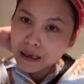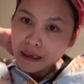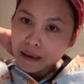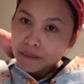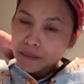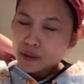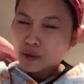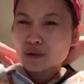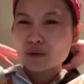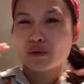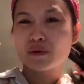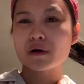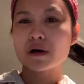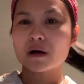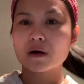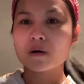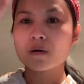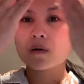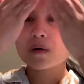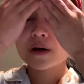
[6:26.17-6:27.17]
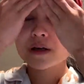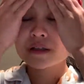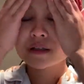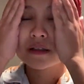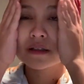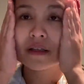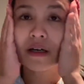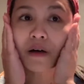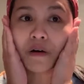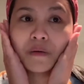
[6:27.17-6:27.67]
matulog ako,
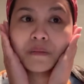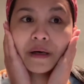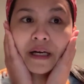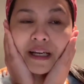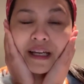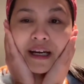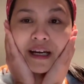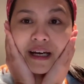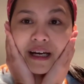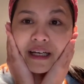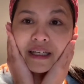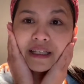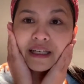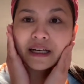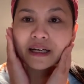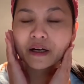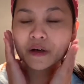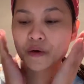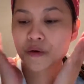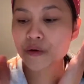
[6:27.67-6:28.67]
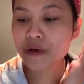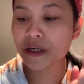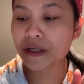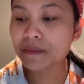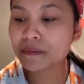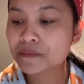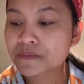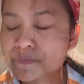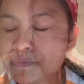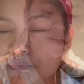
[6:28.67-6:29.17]
hindi na ako maglagay ng cream.
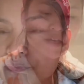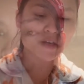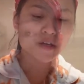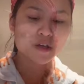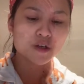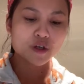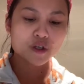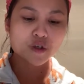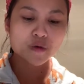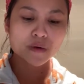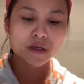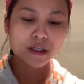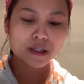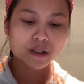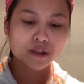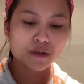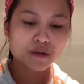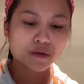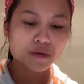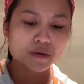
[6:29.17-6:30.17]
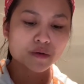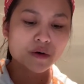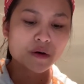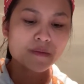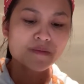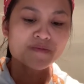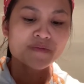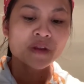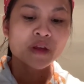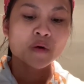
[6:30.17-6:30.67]
I usually do
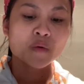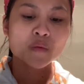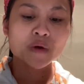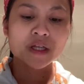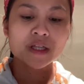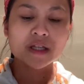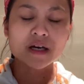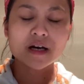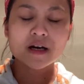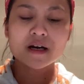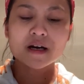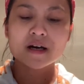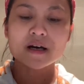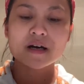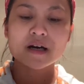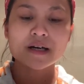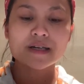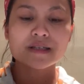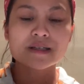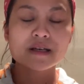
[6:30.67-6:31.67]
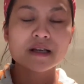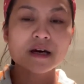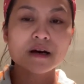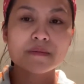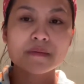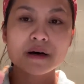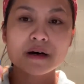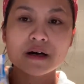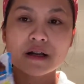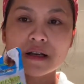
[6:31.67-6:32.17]
when I still have
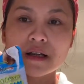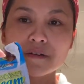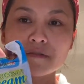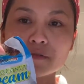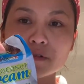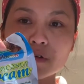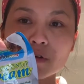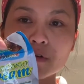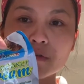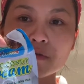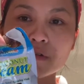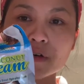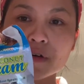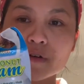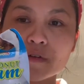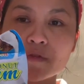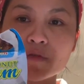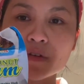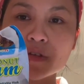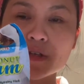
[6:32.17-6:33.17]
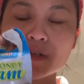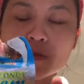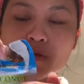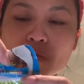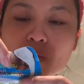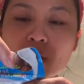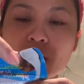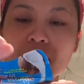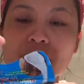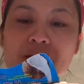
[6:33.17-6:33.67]
a leftover of this
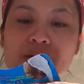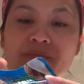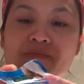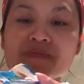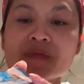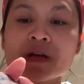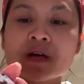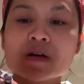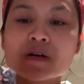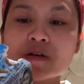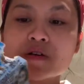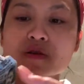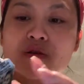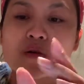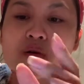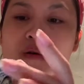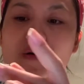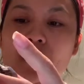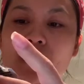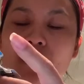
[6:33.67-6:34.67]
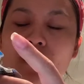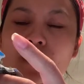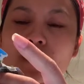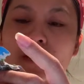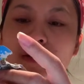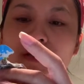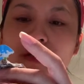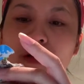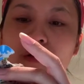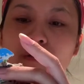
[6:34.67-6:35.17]
one. So
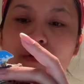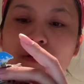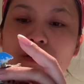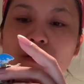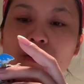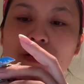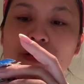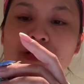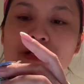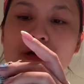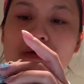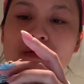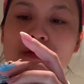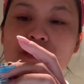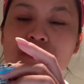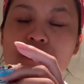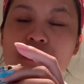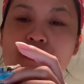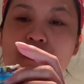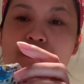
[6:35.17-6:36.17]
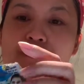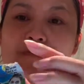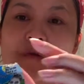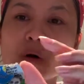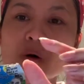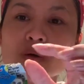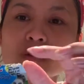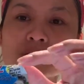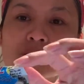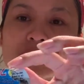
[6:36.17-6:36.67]
what I will do is I will just
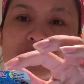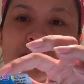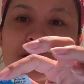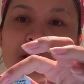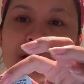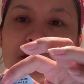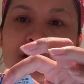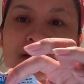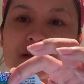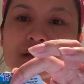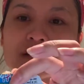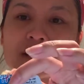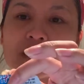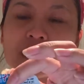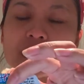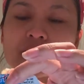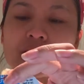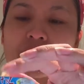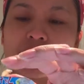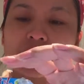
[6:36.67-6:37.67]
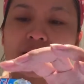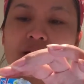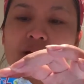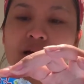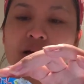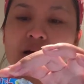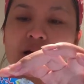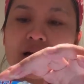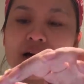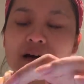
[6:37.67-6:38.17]
fold it like that
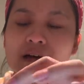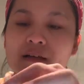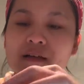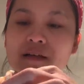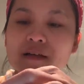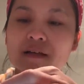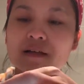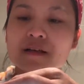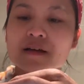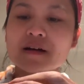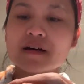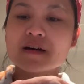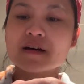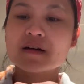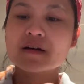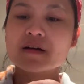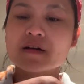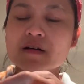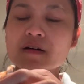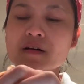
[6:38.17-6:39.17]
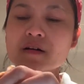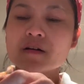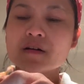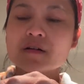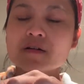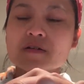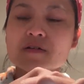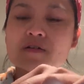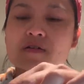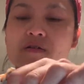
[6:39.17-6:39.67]
and then,
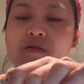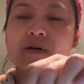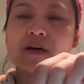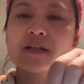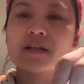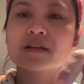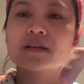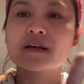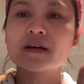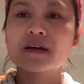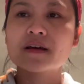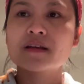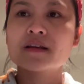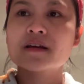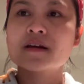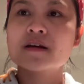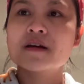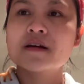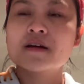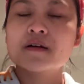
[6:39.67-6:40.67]
so and then